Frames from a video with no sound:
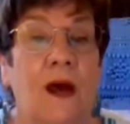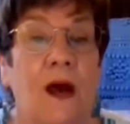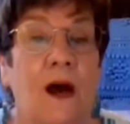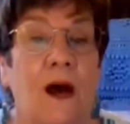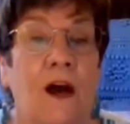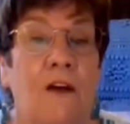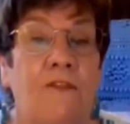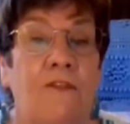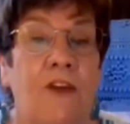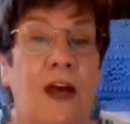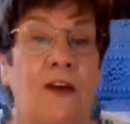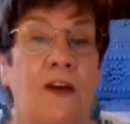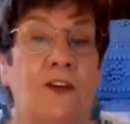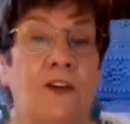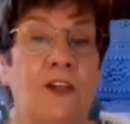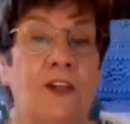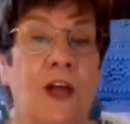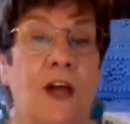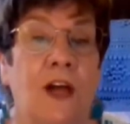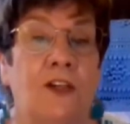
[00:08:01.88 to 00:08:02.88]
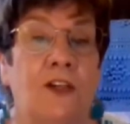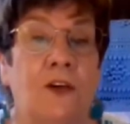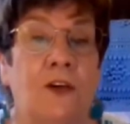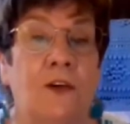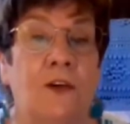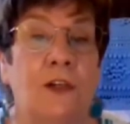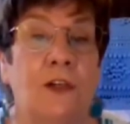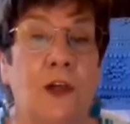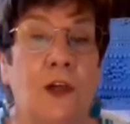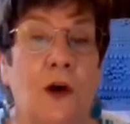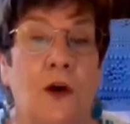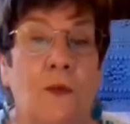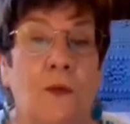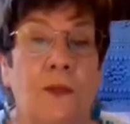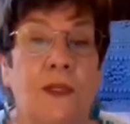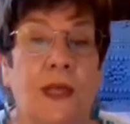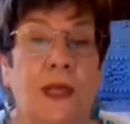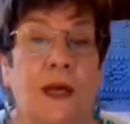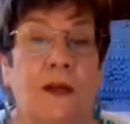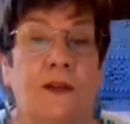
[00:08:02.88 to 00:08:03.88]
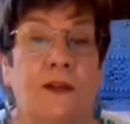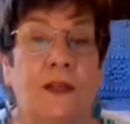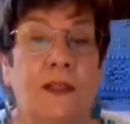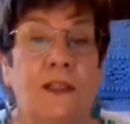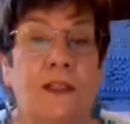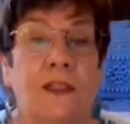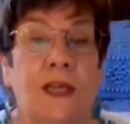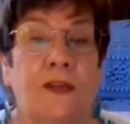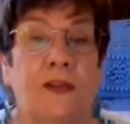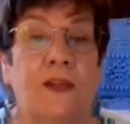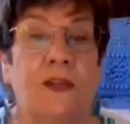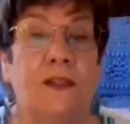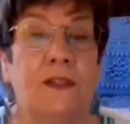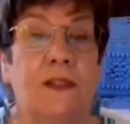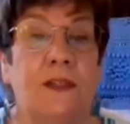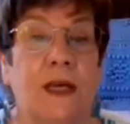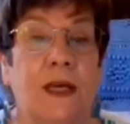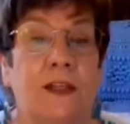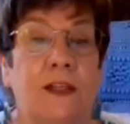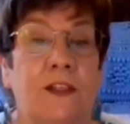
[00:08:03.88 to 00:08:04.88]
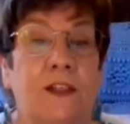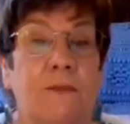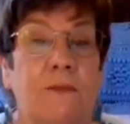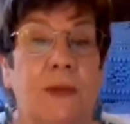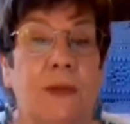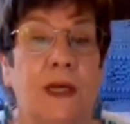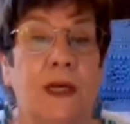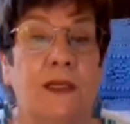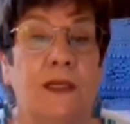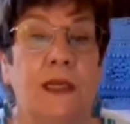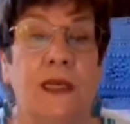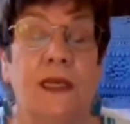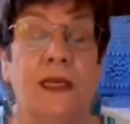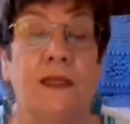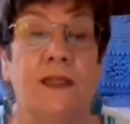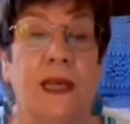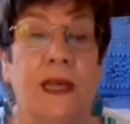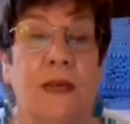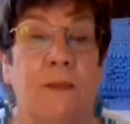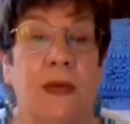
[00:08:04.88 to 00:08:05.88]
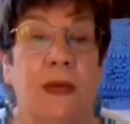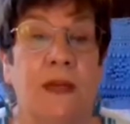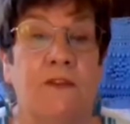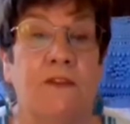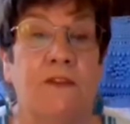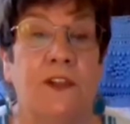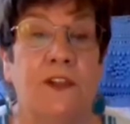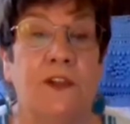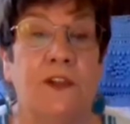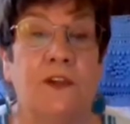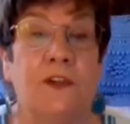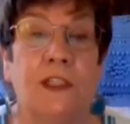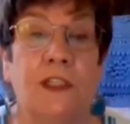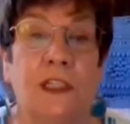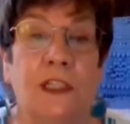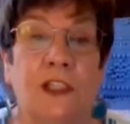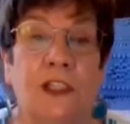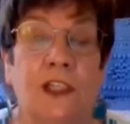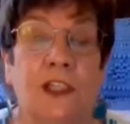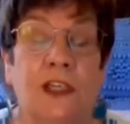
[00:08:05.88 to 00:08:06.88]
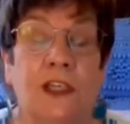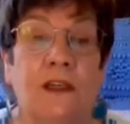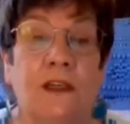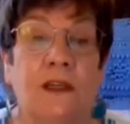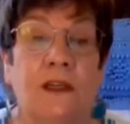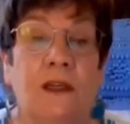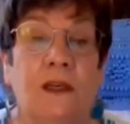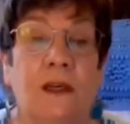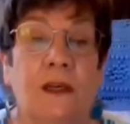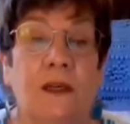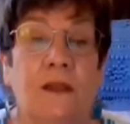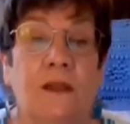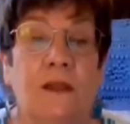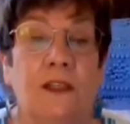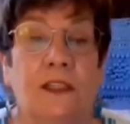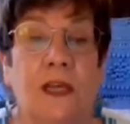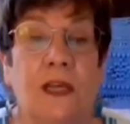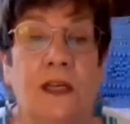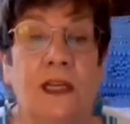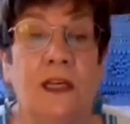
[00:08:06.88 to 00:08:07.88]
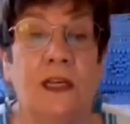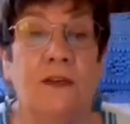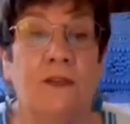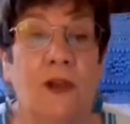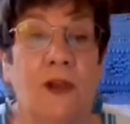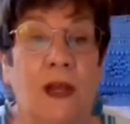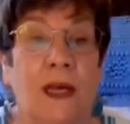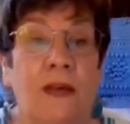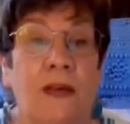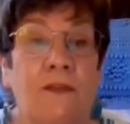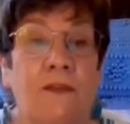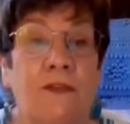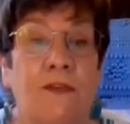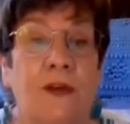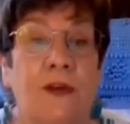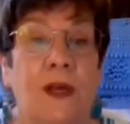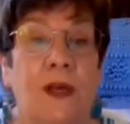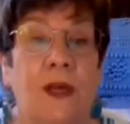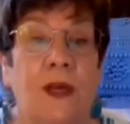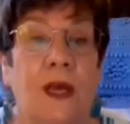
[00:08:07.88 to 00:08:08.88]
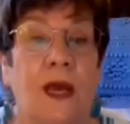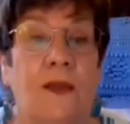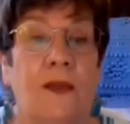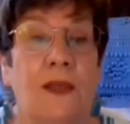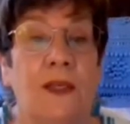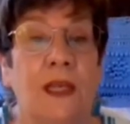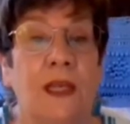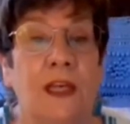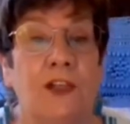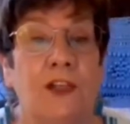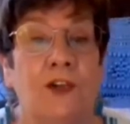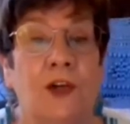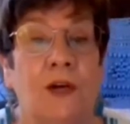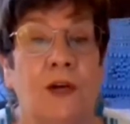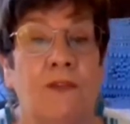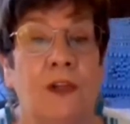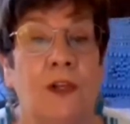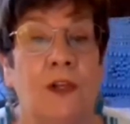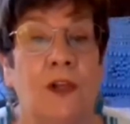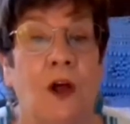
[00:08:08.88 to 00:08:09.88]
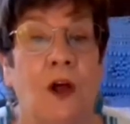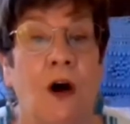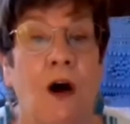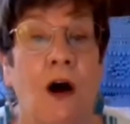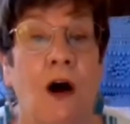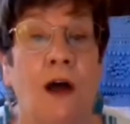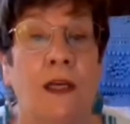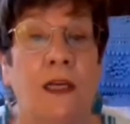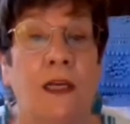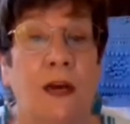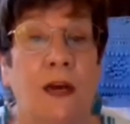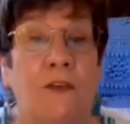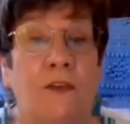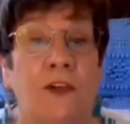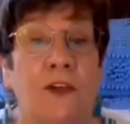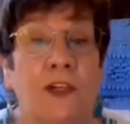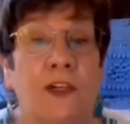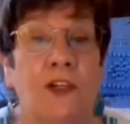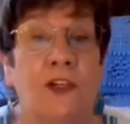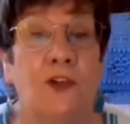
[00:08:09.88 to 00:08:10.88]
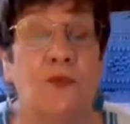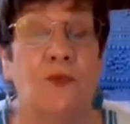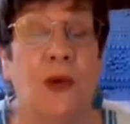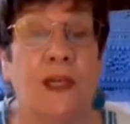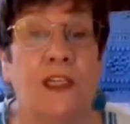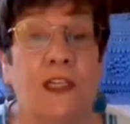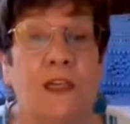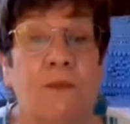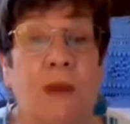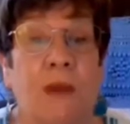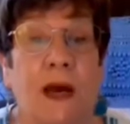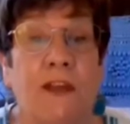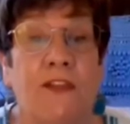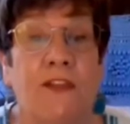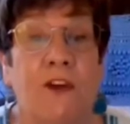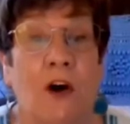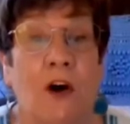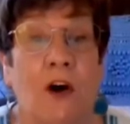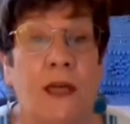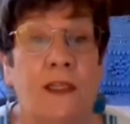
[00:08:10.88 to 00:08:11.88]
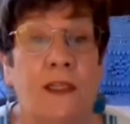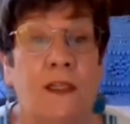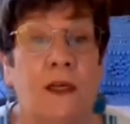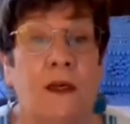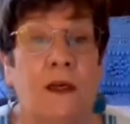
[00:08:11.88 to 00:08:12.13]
Our founder, Dr. Ernest Holmes, tells us that the science of mind is a metaphysical teaching, the study of life, and the nature of the law governed and directed by thought,